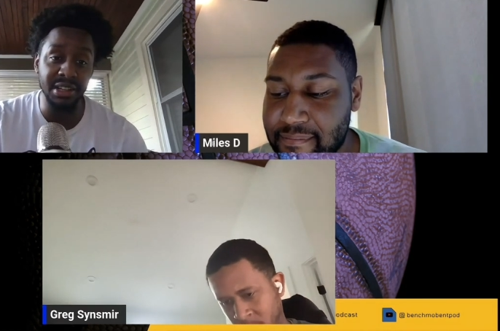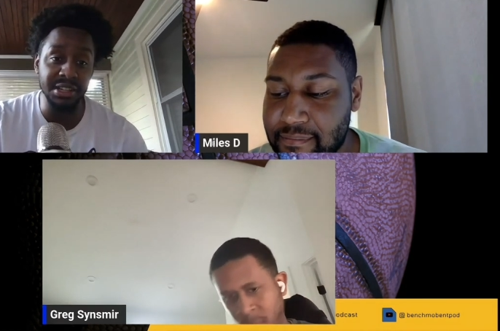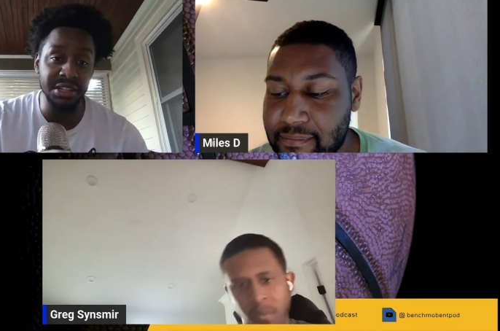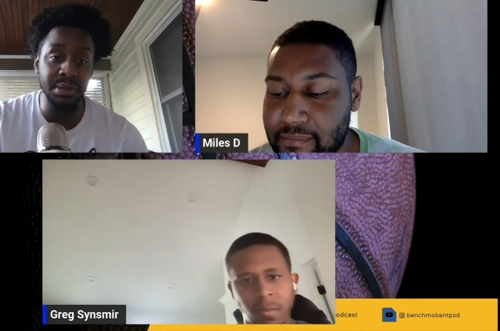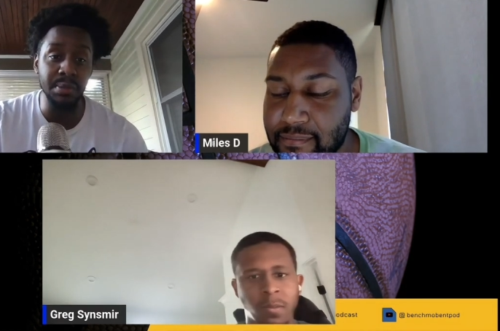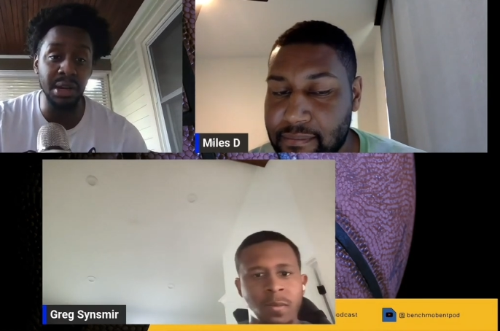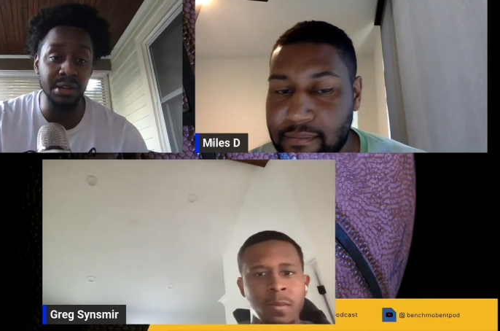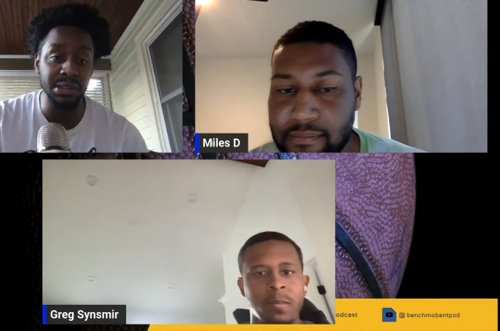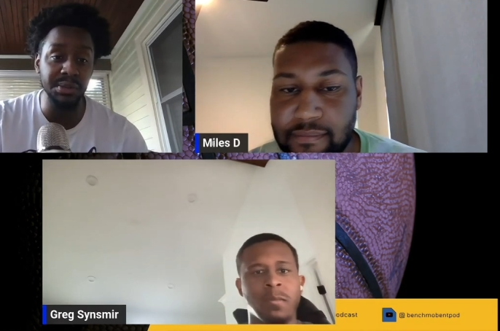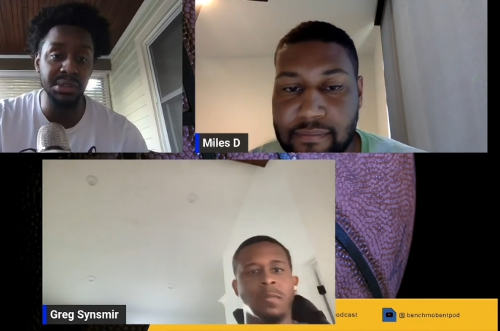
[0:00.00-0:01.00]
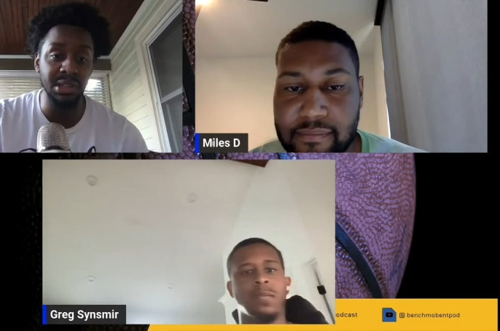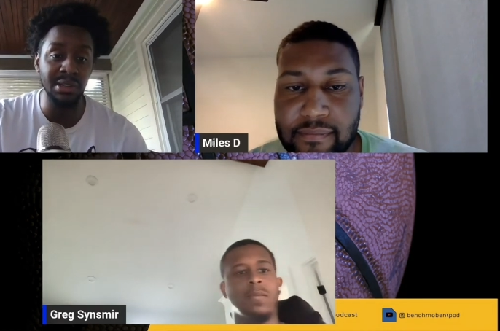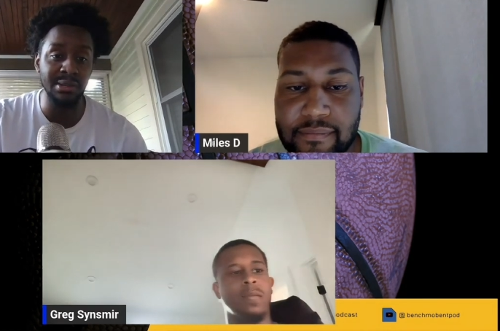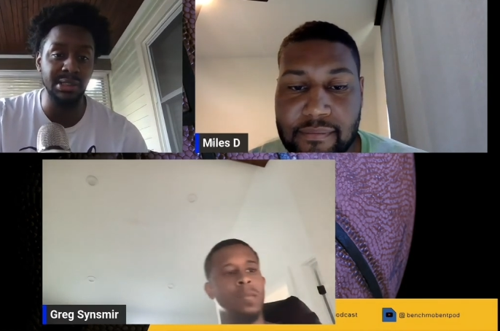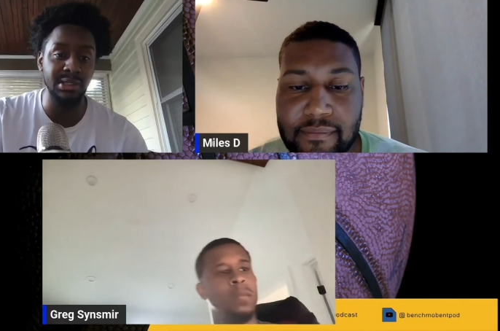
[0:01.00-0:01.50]
Speaker 1: in the Jimmy Butler
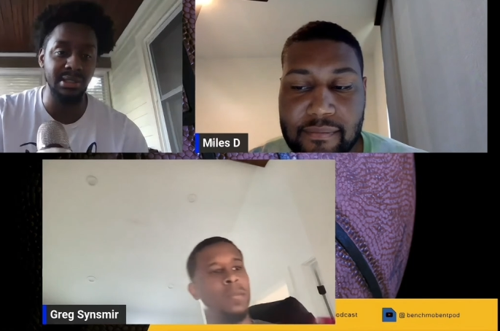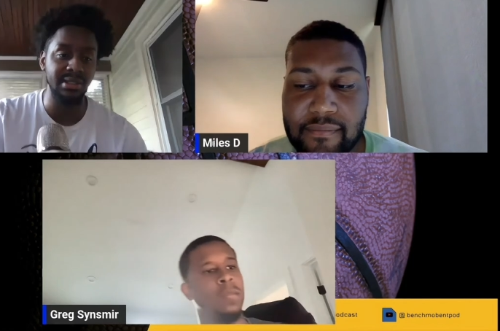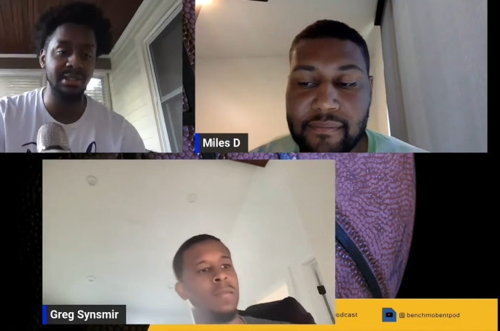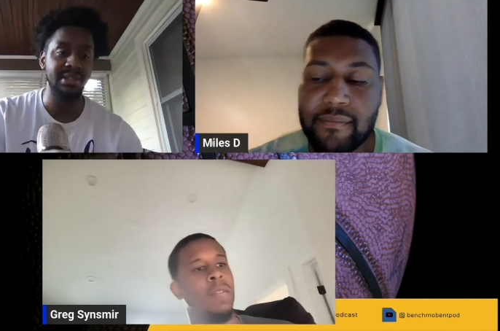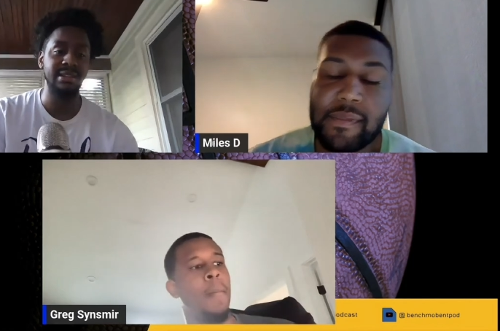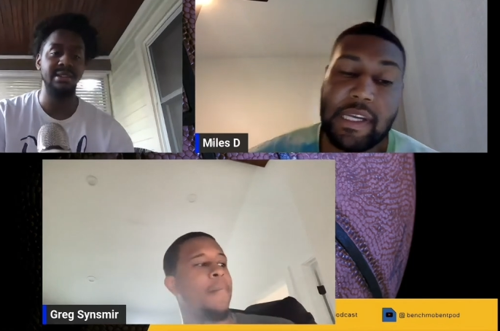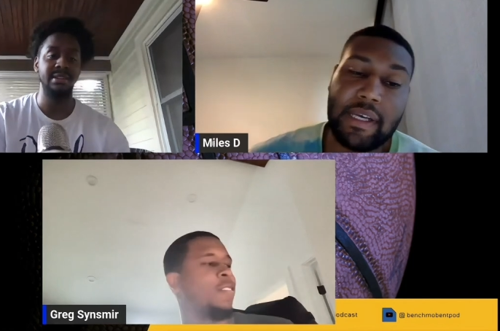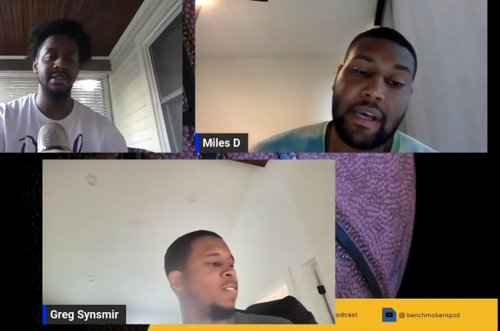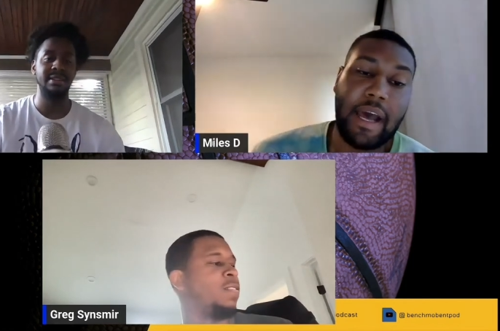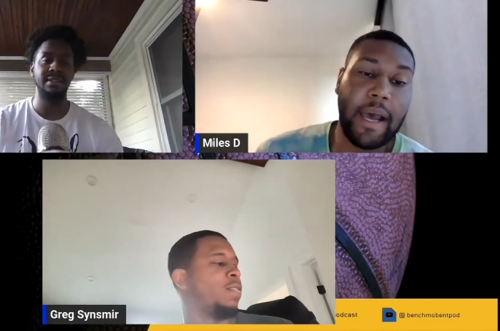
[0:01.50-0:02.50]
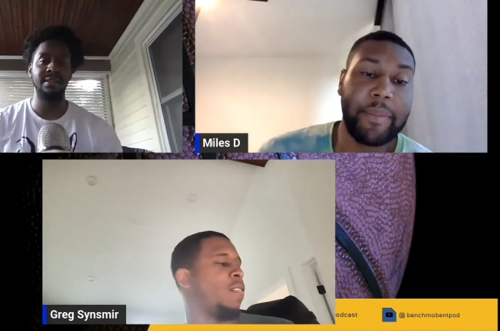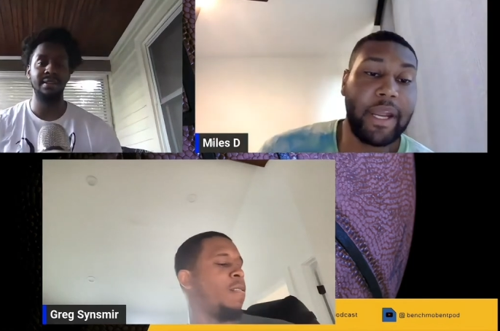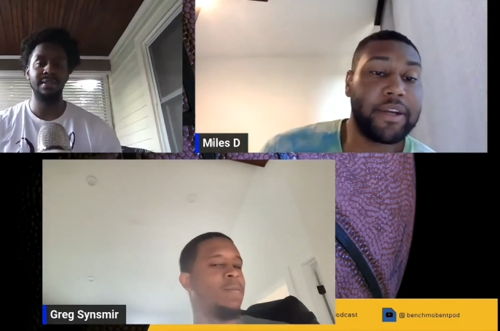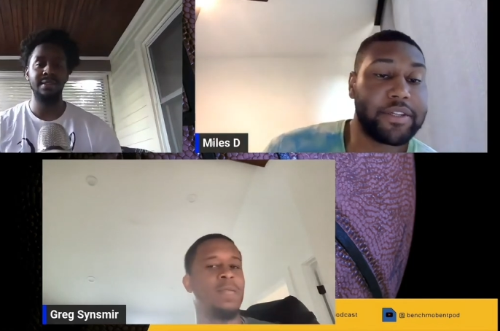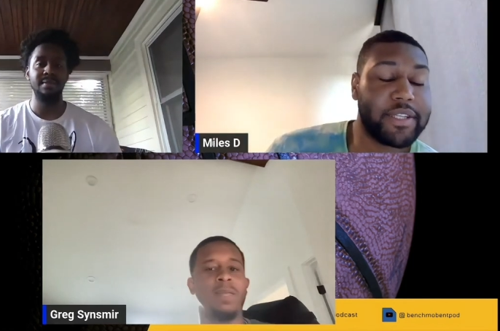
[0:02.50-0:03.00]
sweepstakes.
Speaker 2: I mean, I
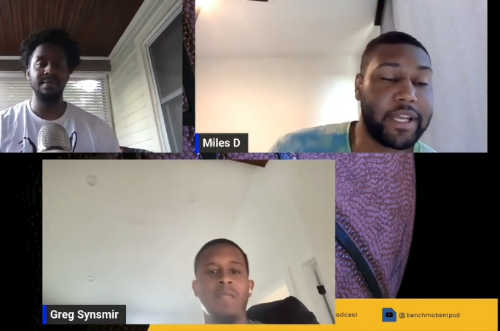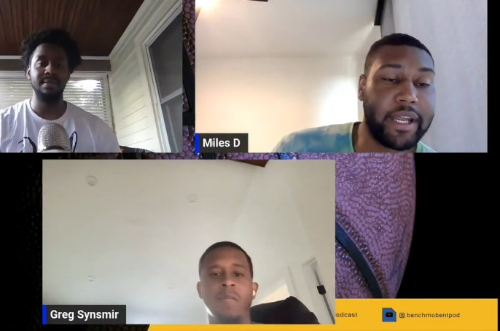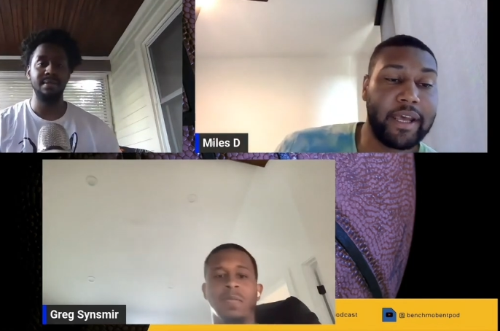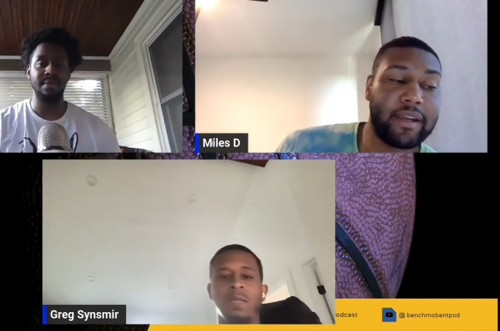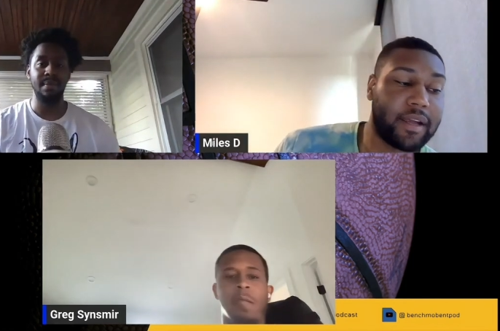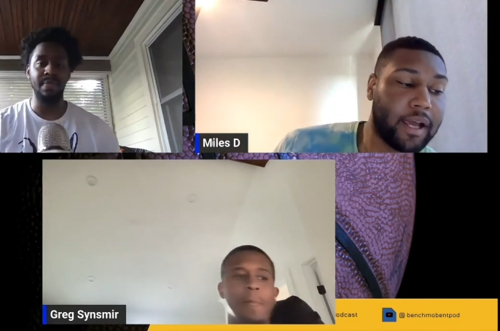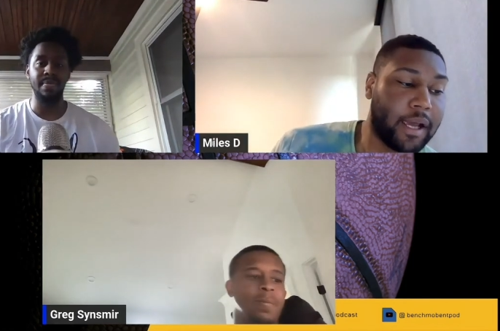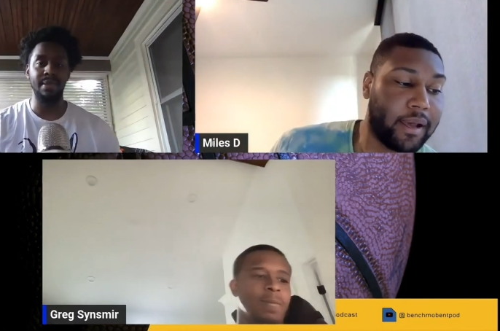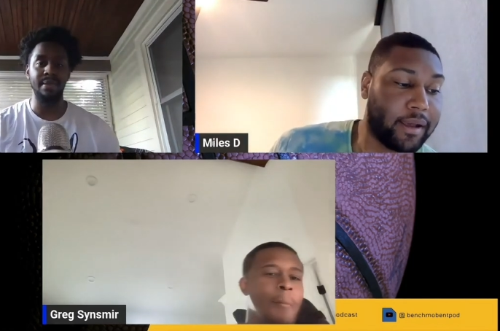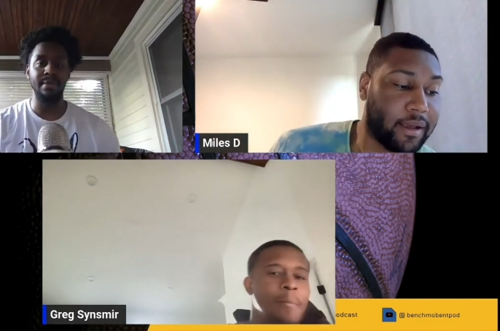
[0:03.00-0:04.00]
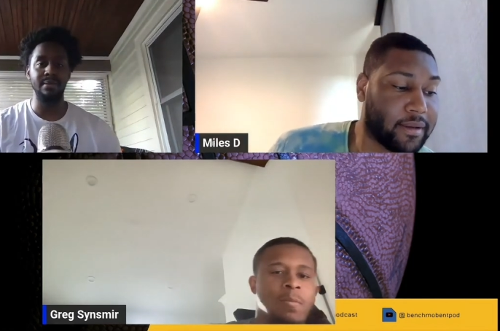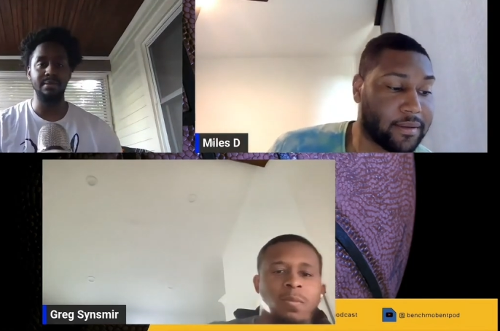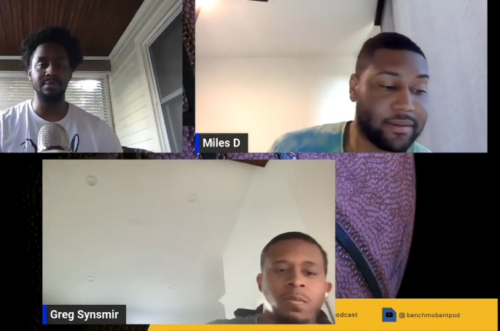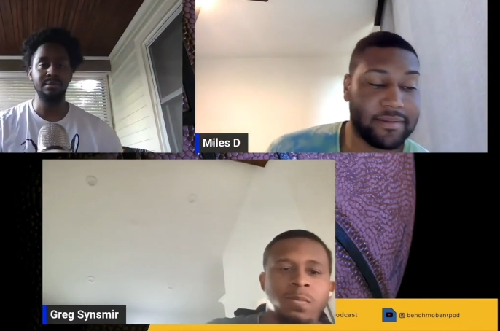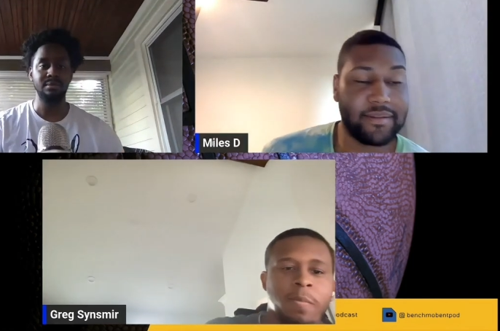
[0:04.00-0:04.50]
understand that. I,
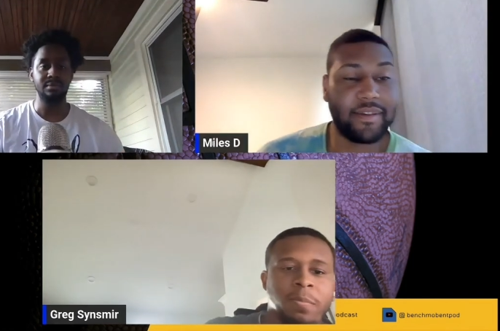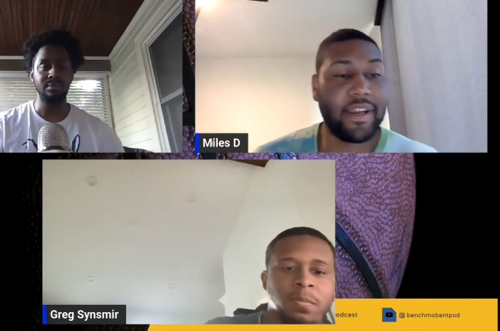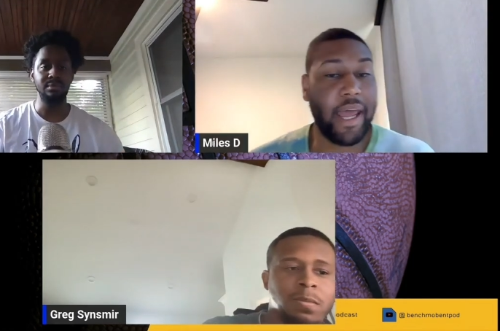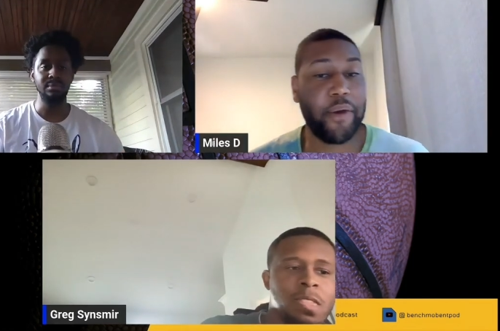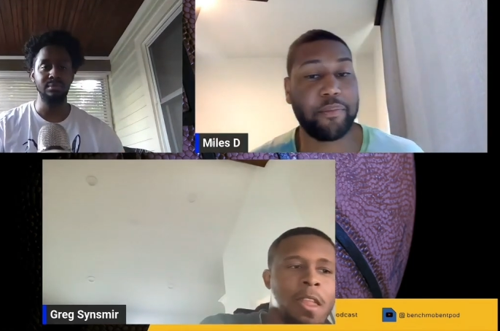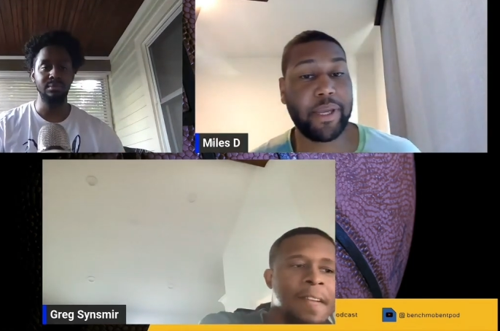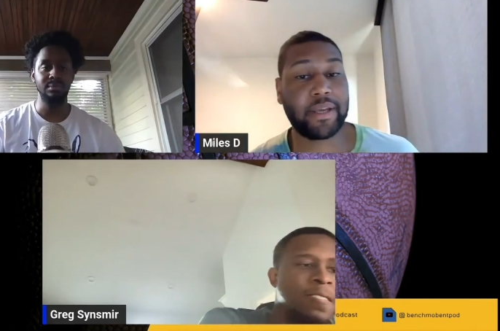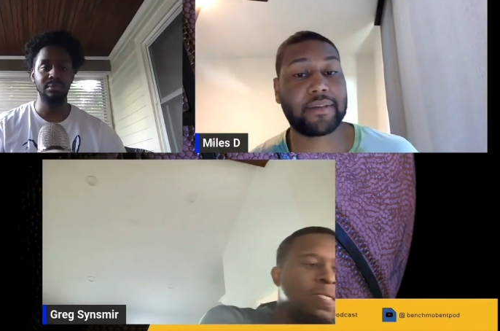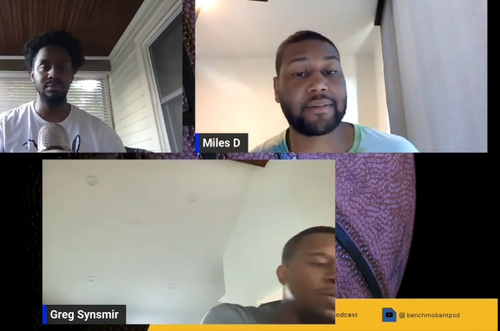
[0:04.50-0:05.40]
that would make